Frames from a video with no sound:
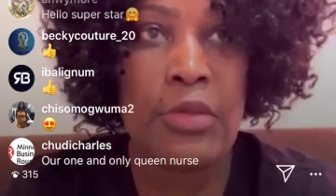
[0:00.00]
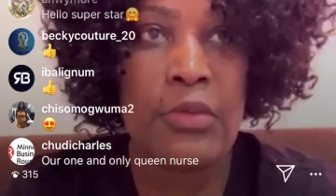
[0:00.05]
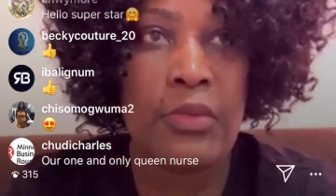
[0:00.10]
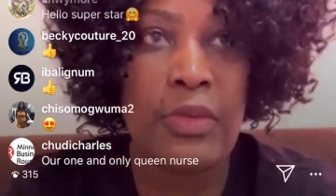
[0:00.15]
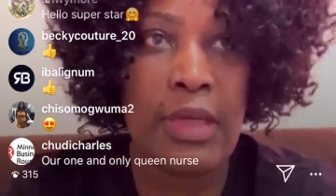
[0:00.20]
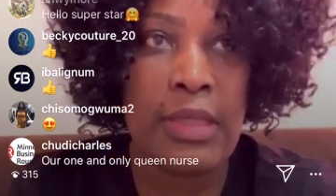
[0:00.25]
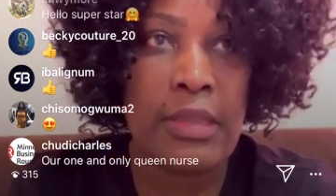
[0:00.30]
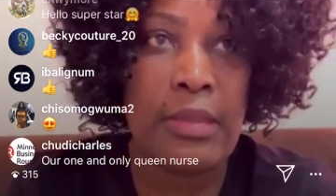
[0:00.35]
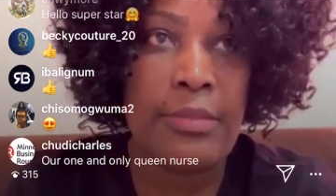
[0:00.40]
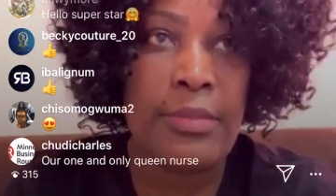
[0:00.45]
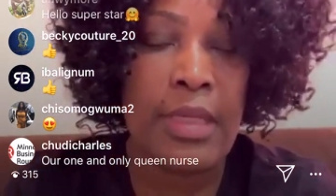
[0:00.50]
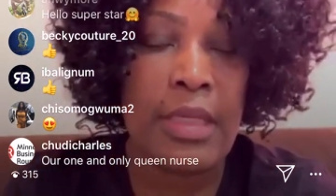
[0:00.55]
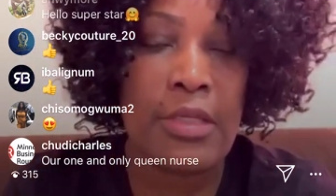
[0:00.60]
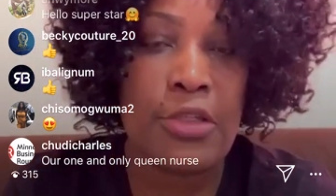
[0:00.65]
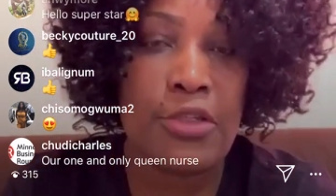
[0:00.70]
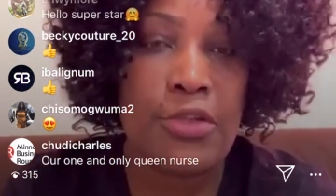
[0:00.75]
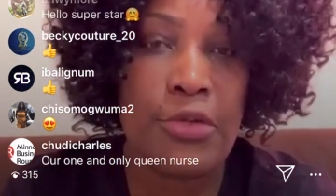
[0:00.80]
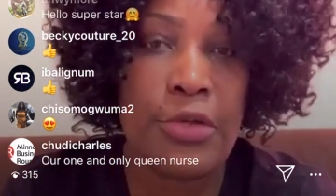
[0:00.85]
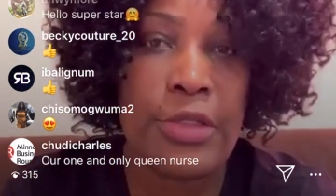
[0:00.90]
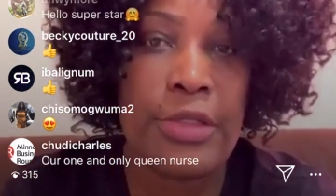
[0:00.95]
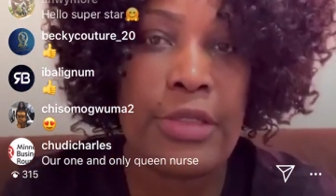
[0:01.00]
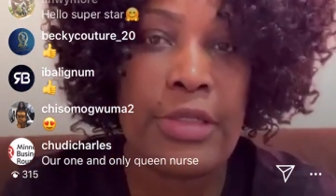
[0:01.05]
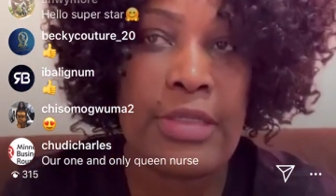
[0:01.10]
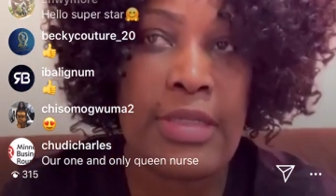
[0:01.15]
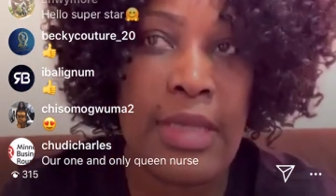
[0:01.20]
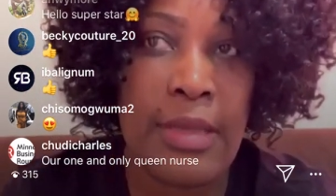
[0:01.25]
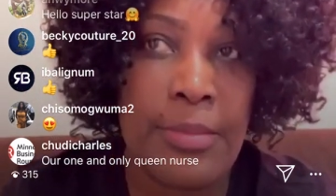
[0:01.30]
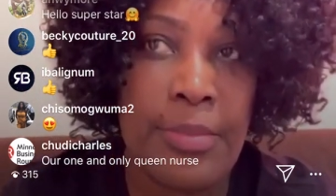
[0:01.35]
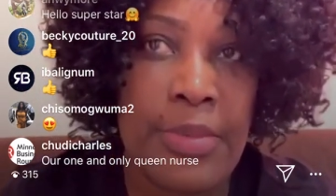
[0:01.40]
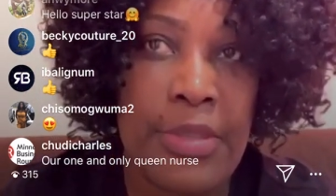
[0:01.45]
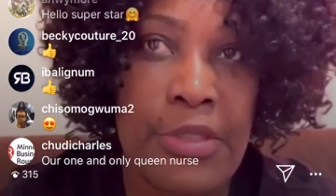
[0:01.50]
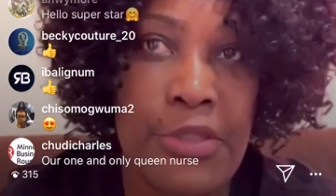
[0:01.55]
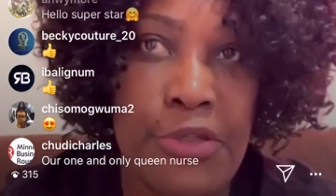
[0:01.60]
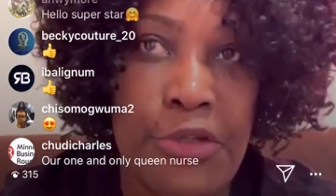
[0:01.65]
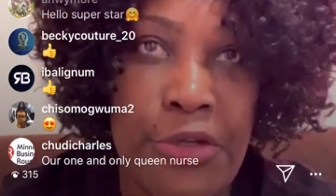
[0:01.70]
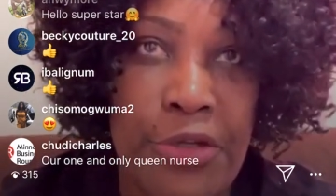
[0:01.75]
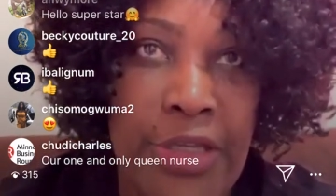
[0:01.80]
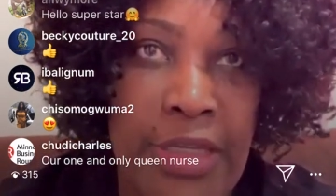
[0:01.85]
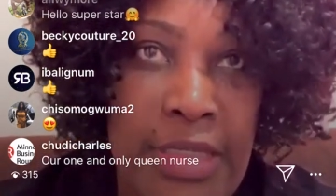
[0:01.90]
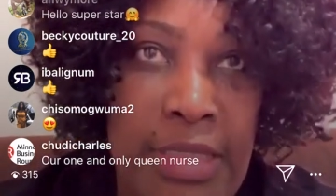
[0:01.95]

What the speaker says: want to make sure your temperature is